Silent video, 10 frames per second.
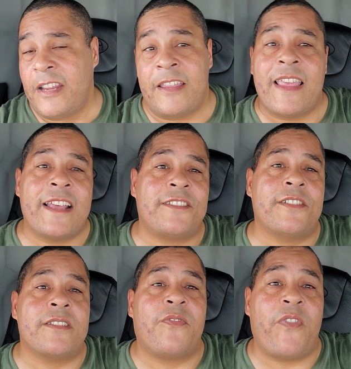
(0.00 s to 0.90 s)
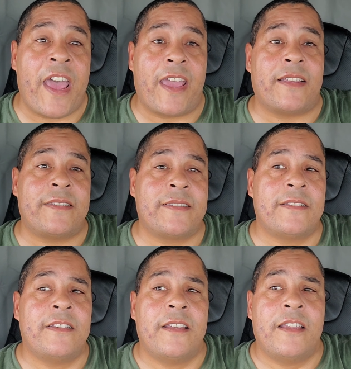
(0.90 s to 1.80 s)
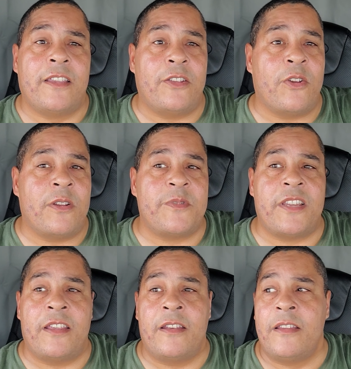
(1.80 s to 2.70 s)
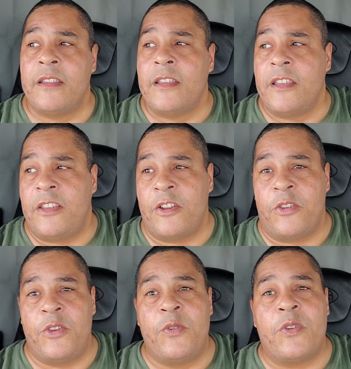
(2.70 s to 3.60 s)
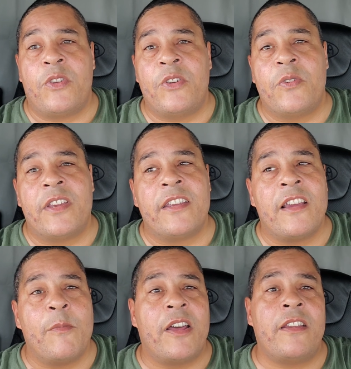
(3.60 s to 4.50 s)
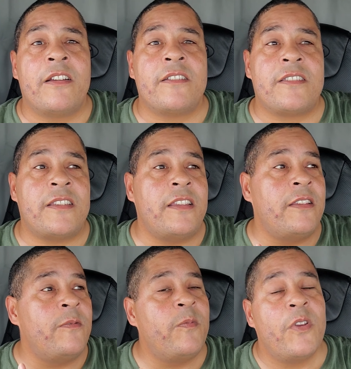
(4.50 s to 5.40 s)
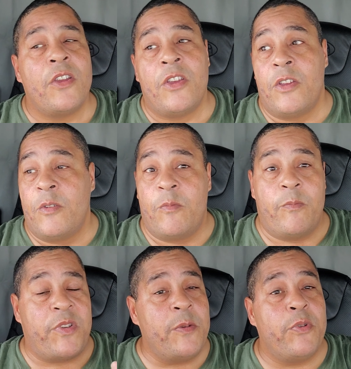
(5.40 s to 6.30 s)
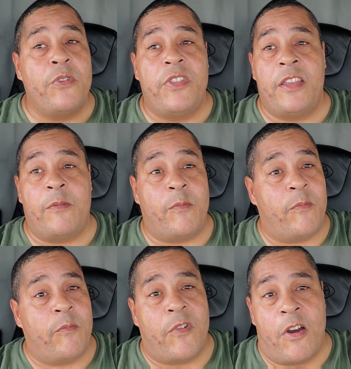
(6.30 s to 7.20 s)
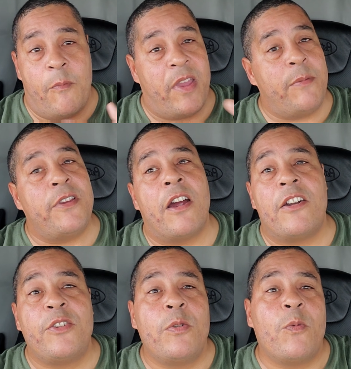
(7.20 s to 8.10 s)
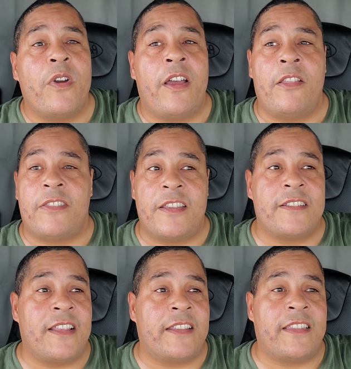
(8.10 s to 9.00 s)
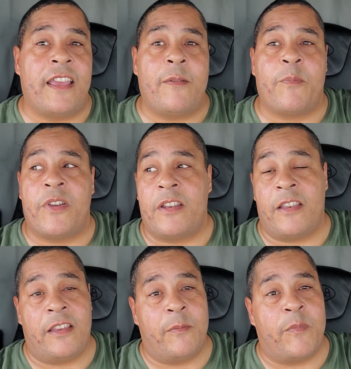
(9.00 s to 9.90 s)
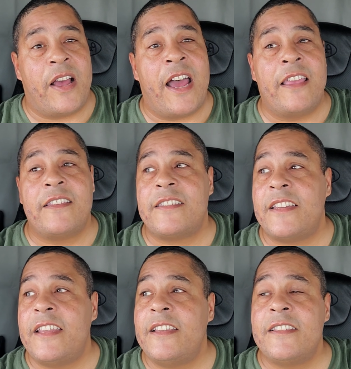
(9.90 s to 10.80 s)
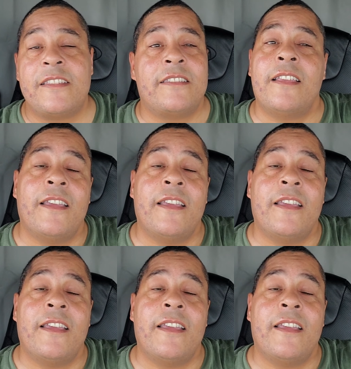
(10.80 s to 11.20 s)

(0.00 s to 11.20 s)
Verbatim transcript: And that's just facts. You know what I'm saying? You know, you you can come on here and see people that maybe are doing well, things like that, but behind the scenes